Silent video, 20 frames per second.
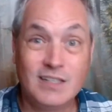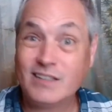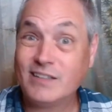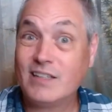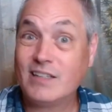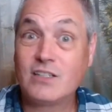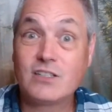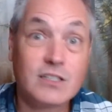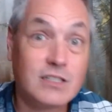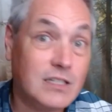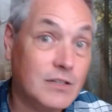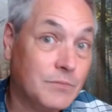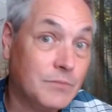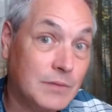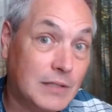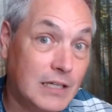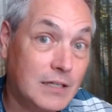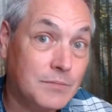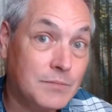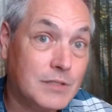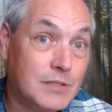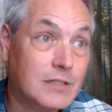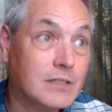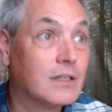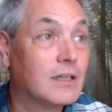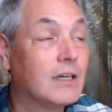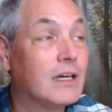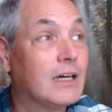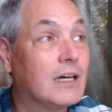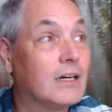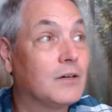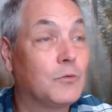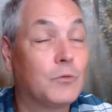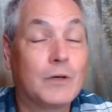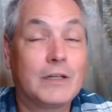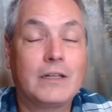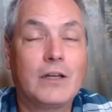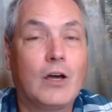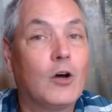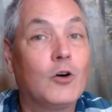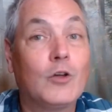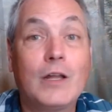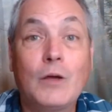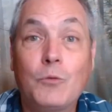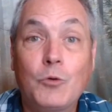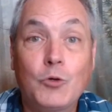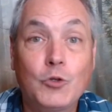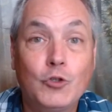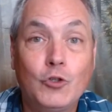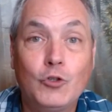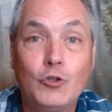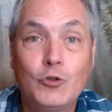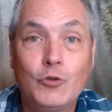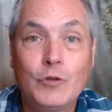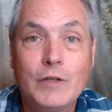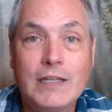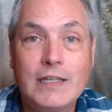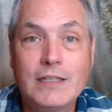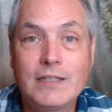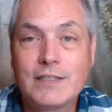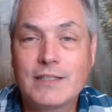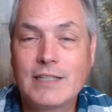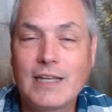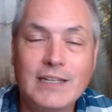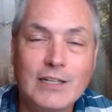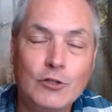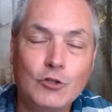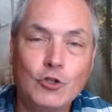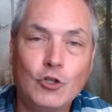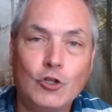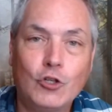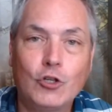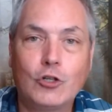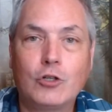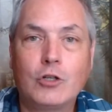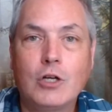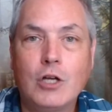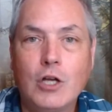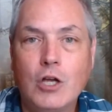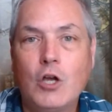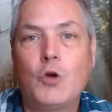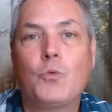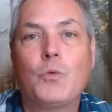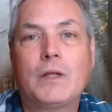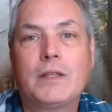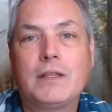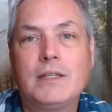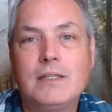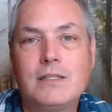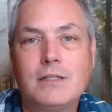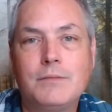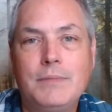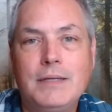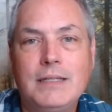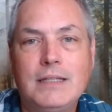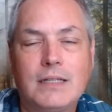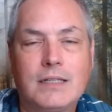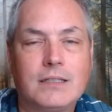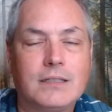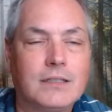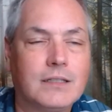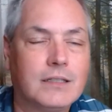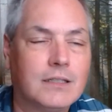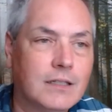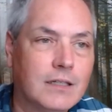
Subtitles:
There's a sometimes when all I want to do is I need to know what needs to be done,